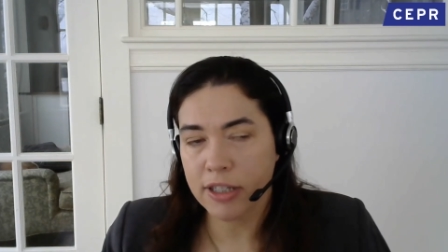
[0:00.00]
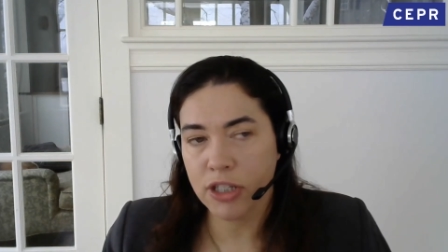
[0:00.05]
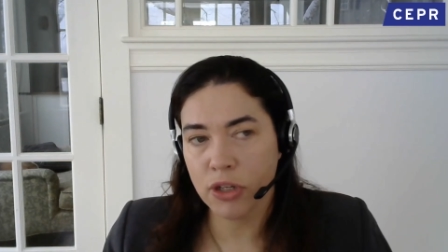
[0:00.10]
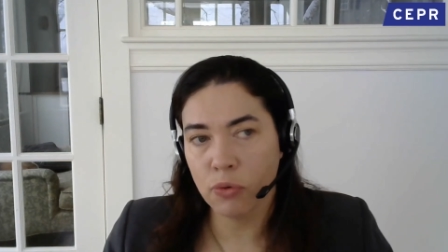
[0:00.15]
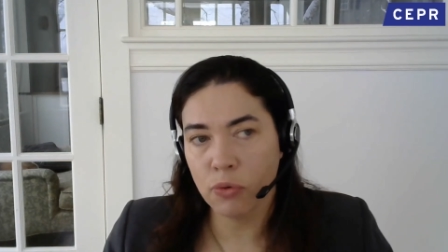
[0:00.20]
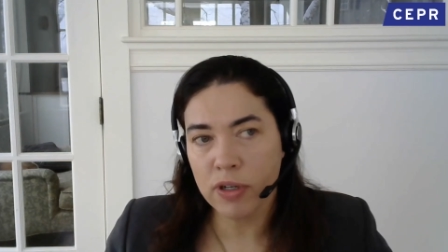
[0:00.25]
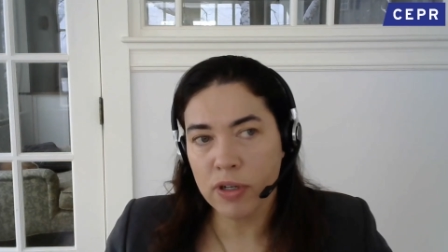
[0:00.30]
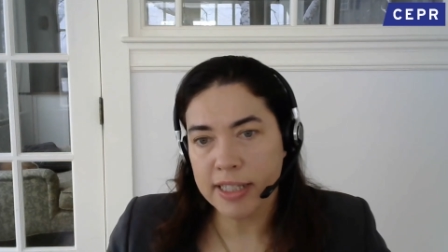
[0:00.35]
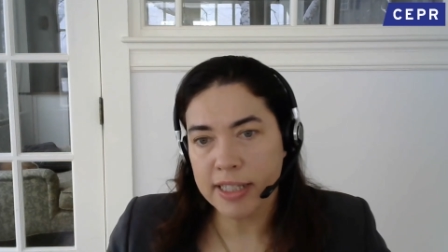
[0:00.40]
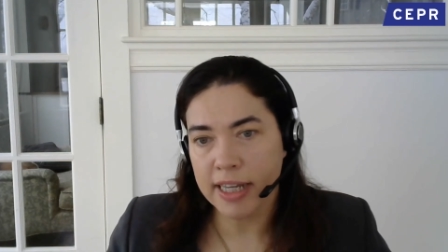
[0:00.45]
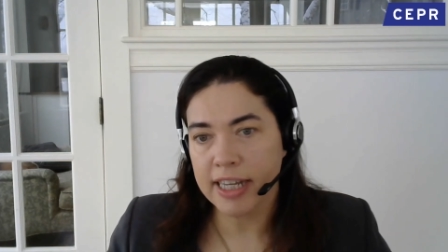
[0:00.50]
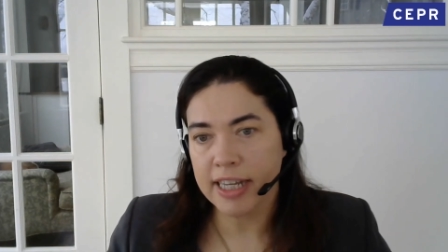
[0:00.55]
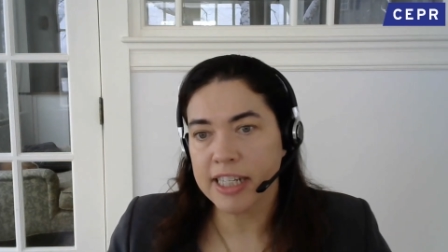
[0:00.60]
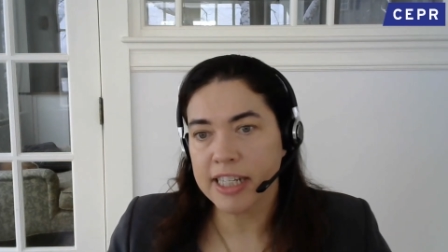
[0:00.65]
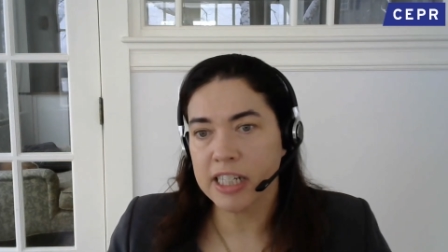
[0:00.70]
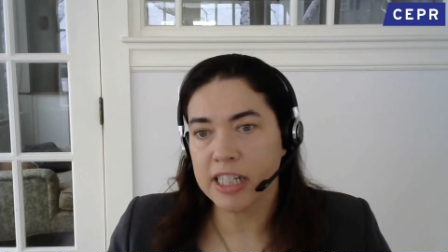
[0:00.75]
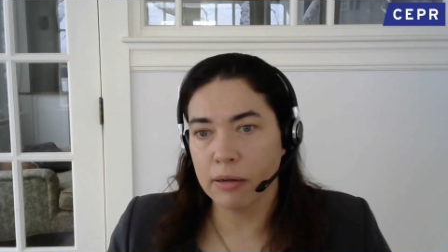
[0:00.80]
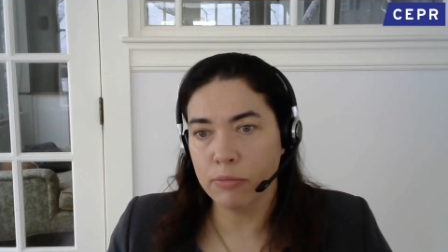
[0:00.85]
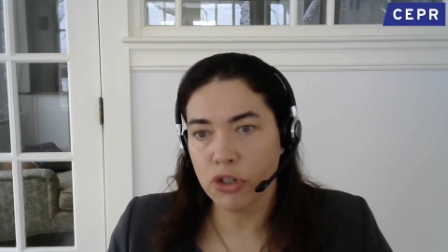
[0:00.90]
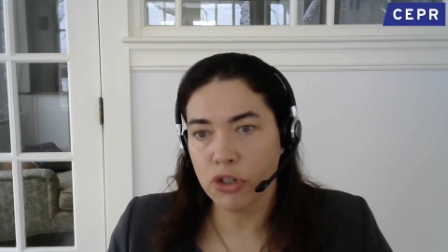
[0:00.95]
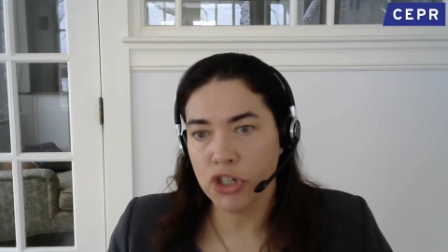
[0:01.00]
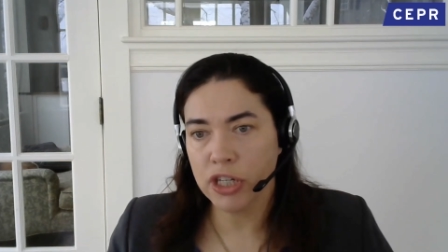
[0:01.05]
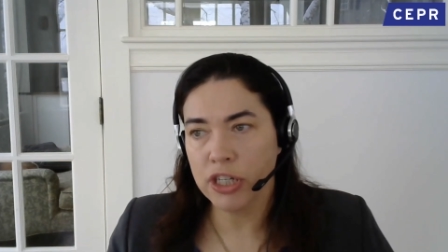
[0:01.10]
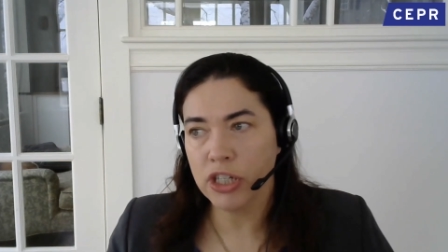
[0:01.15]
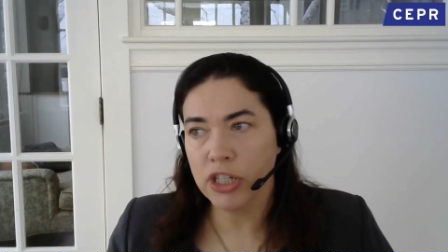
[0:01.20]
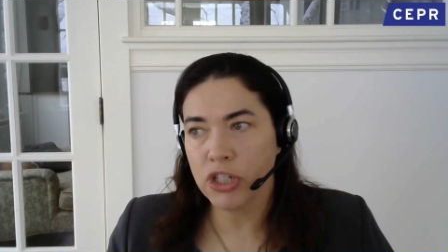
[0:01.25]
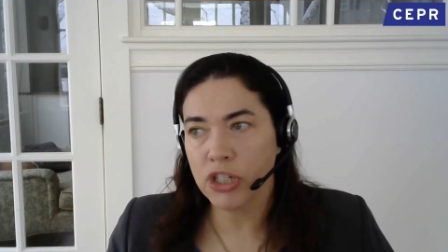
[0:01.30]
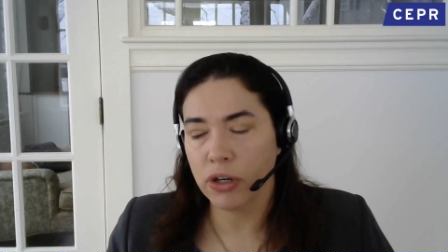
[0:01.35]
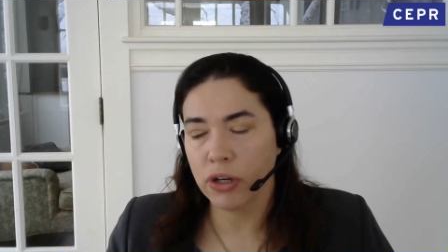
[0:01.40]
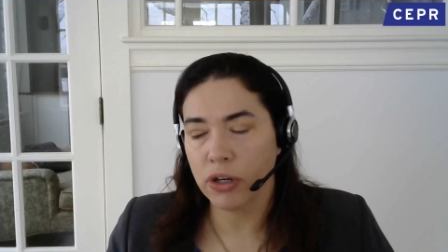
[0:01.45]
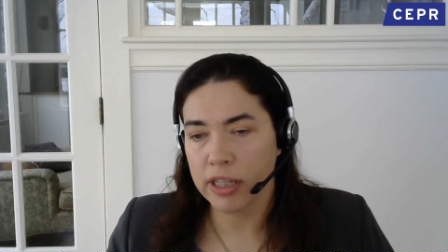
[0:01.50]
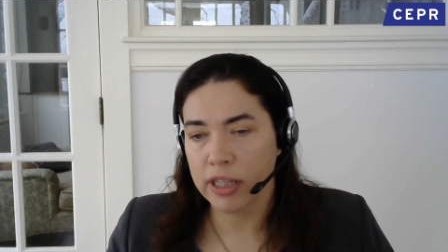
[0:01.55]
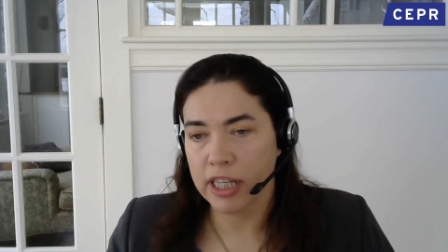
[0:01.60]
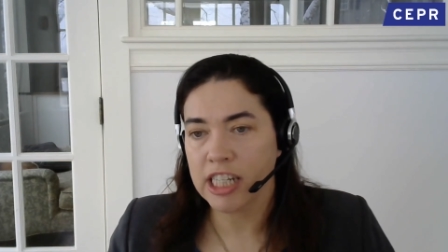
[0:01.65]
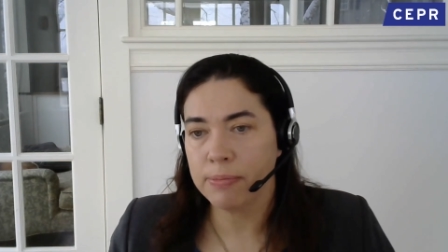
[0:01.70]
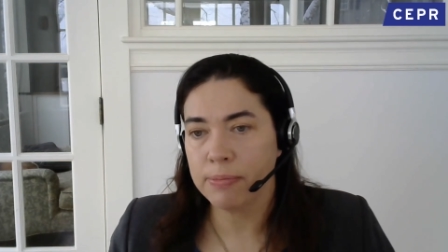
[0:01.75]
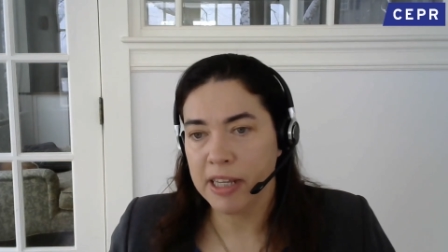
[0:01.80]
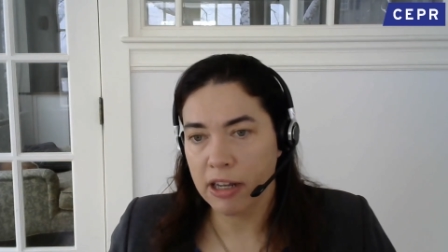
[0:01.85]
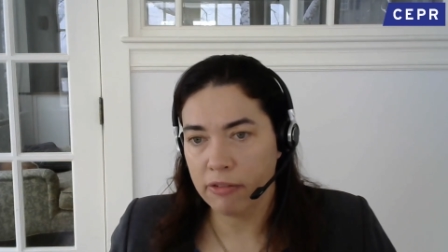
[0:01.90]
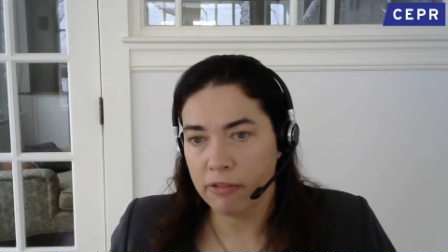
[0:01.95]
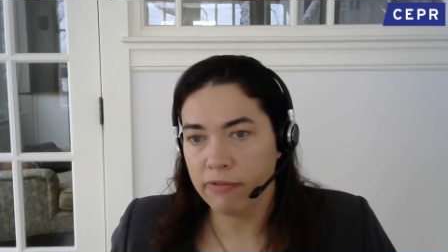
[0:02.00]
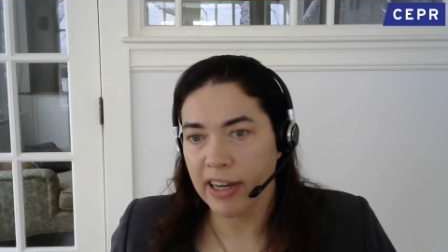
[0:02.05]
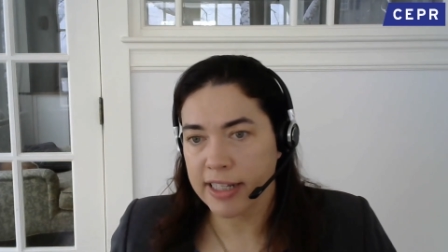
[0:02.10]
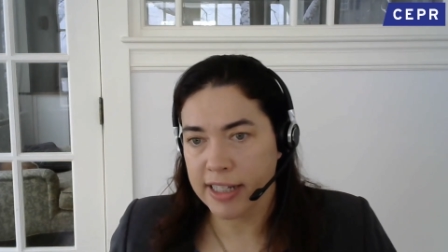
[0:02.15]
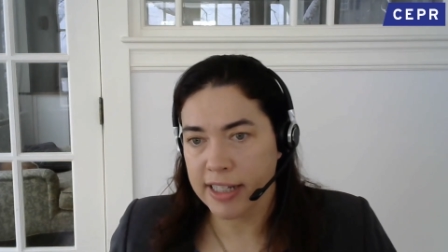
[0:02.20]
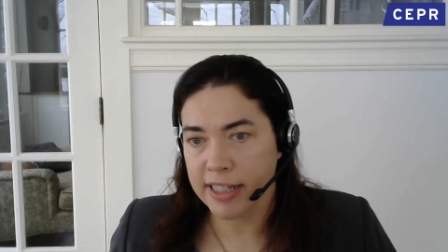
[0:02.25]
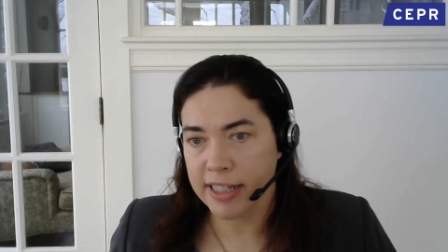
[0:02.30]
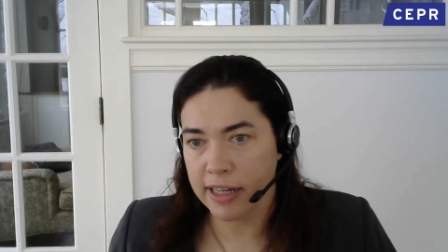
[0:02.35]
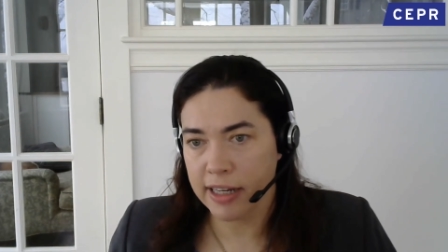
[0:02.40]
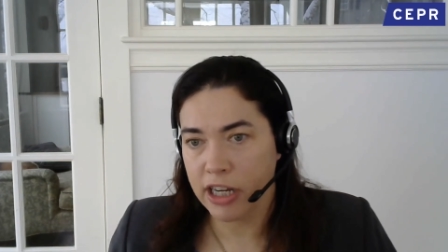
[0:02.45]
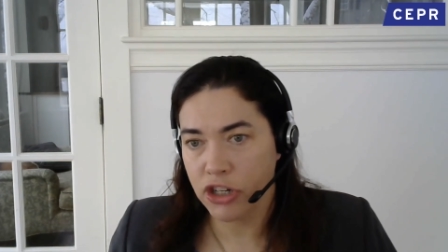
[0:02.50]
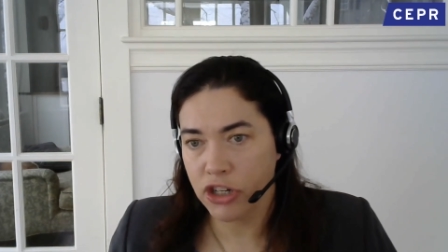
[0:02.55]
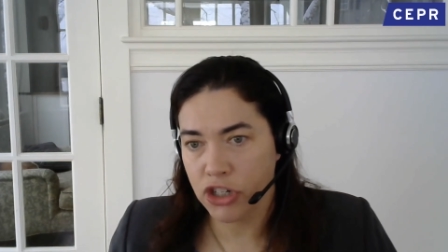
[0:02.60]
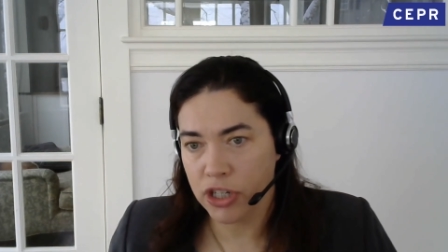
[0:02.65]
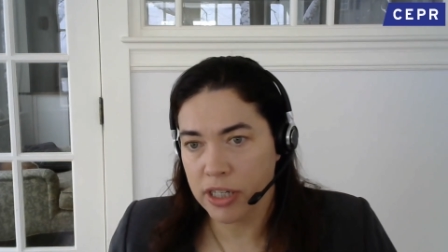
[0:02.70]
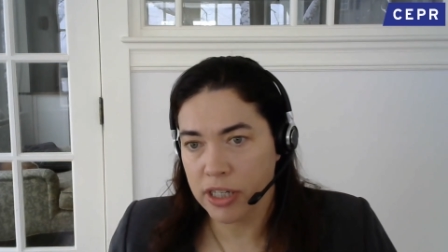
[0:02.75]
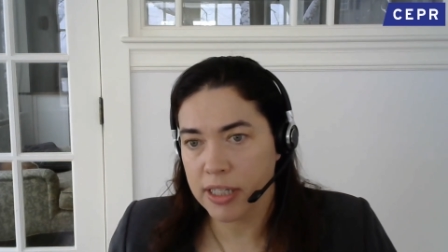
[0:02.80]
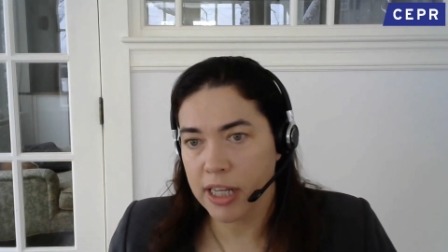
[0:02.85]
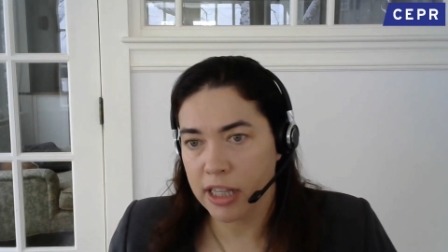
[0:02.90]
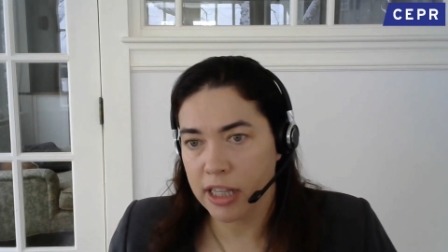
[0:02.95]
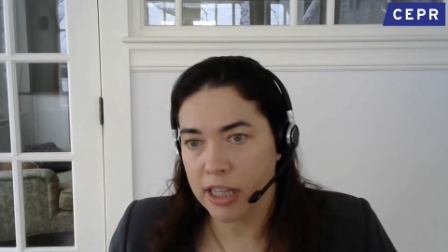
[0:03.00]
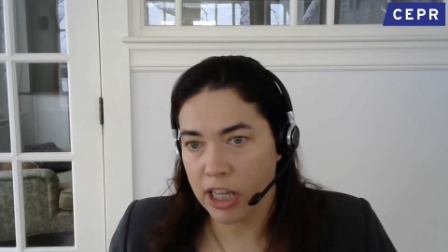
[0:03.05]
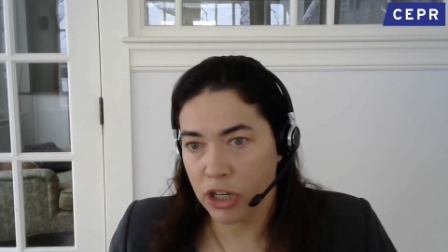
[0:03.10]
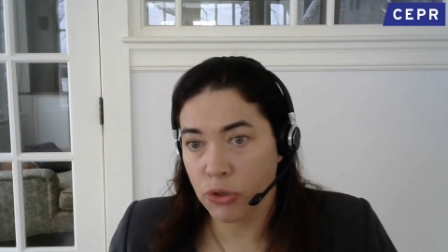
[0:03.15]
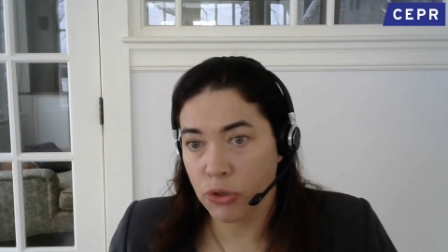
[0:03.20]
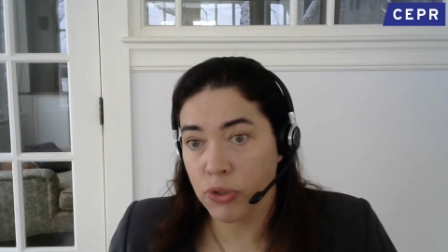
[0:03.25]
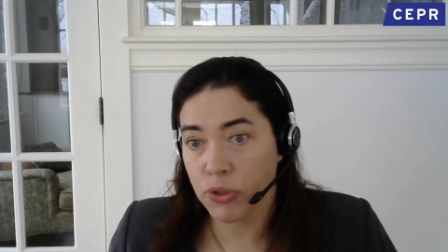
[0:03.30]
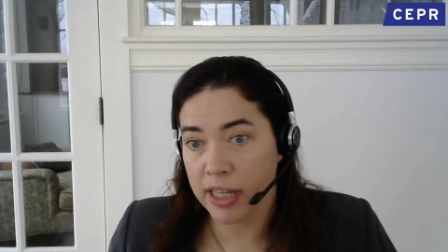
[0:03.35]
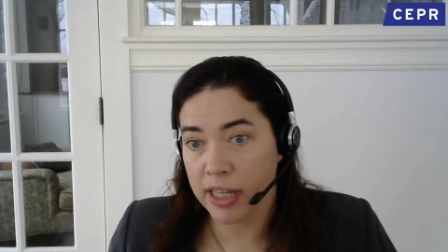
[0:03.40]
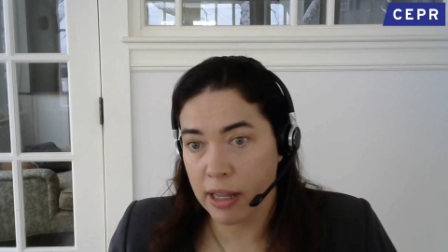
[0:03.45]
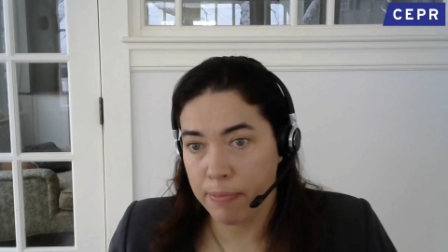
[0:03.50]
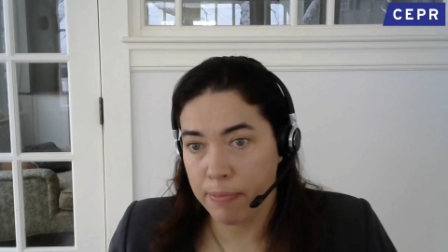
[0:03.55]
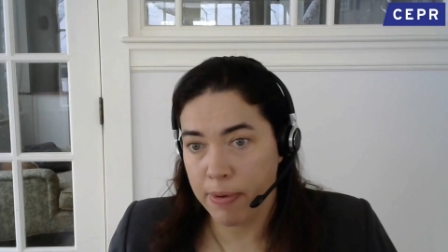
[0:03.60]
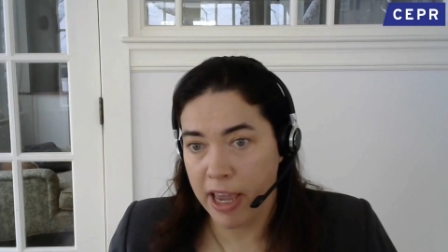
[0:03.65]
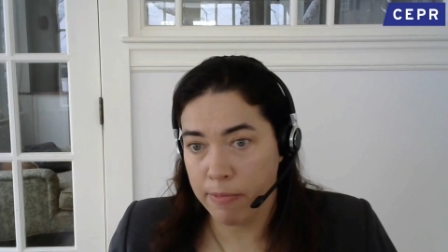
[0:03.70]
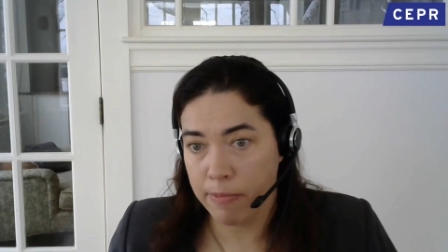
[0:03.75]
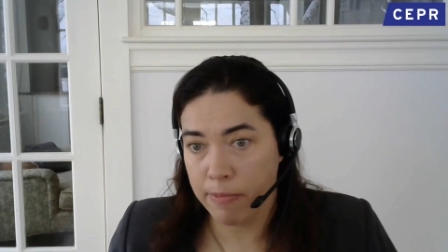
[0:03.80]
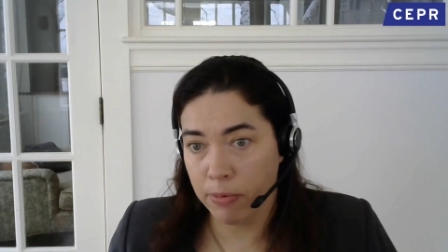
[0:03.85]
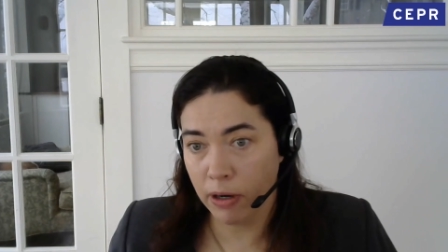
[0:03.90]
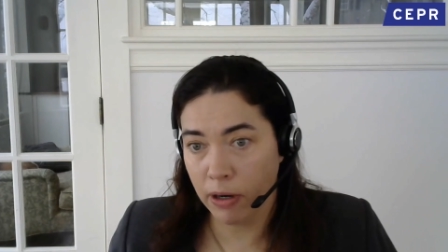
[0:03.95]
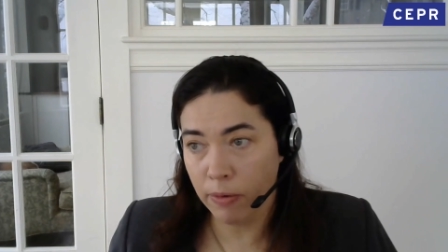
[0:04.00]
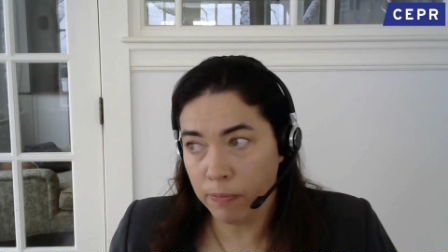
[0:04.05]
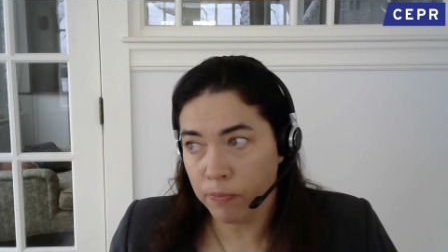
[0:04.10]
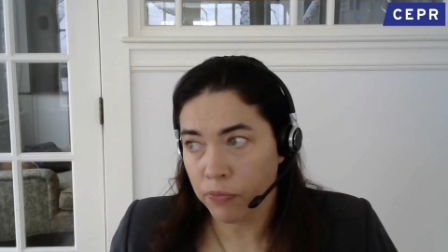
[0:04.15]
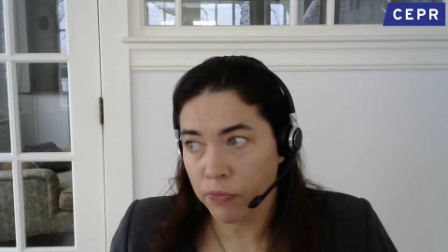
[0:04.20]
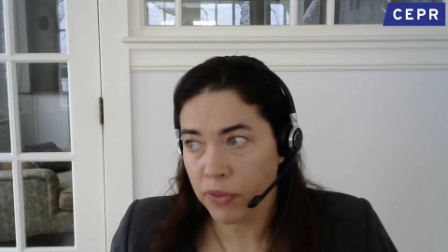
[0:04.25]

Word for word: so with the assumptions on the speed of vaccinations that I use in the paper,